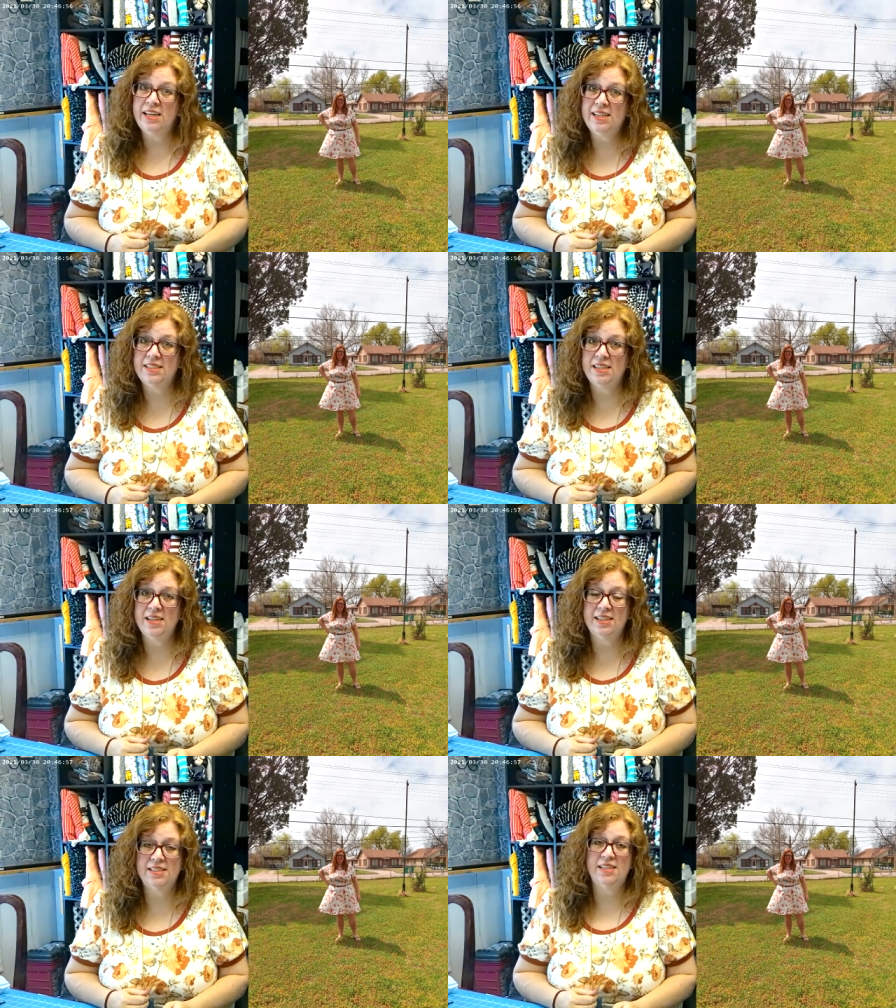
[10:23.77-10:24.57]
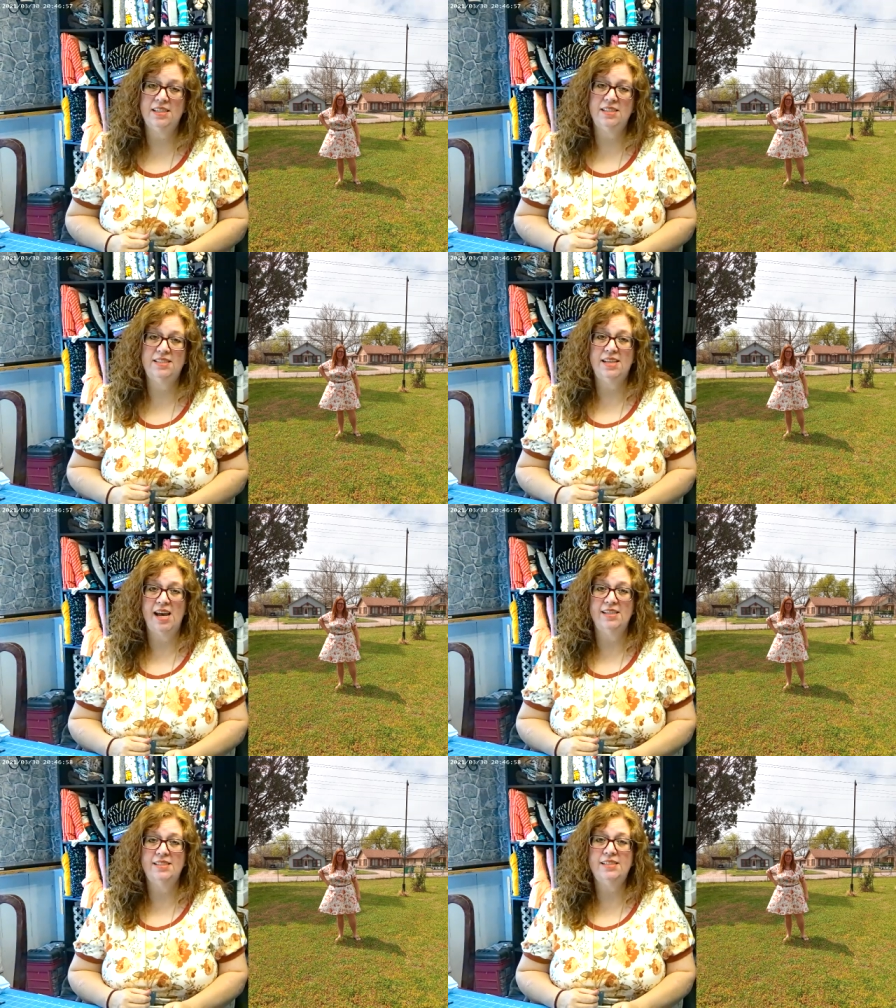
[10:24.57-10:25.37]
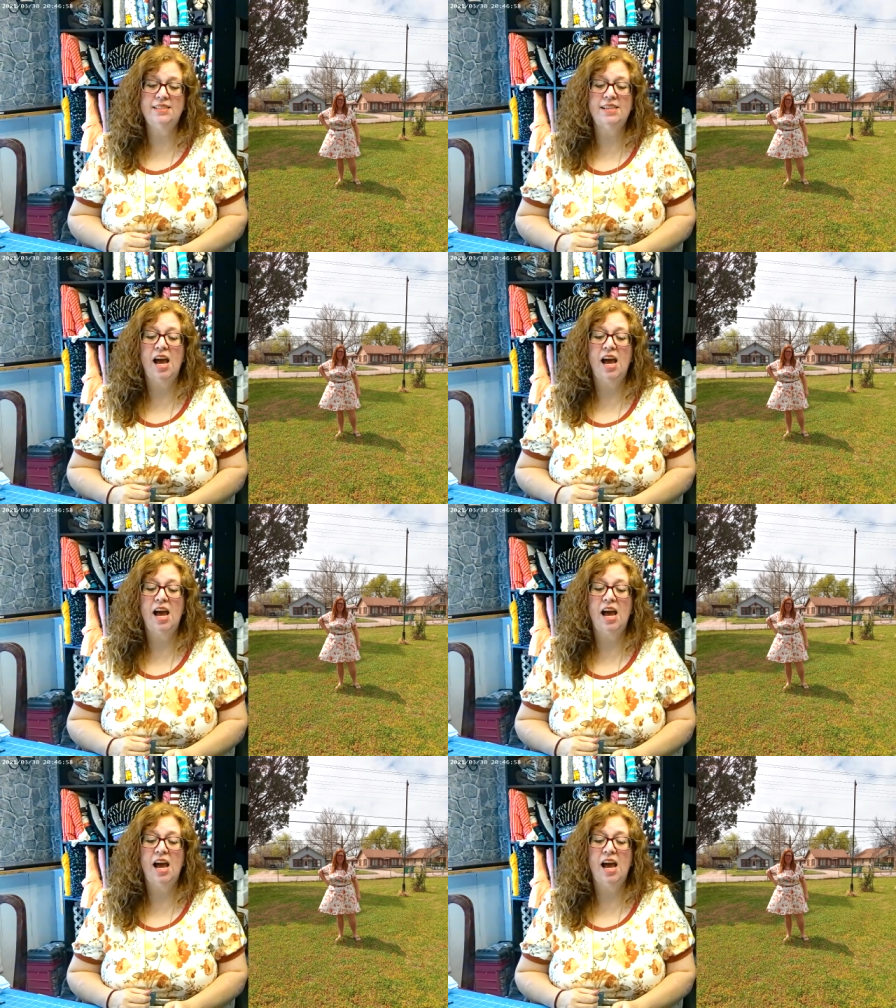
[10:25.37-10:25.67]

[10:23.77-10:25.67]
it is in extended sizes.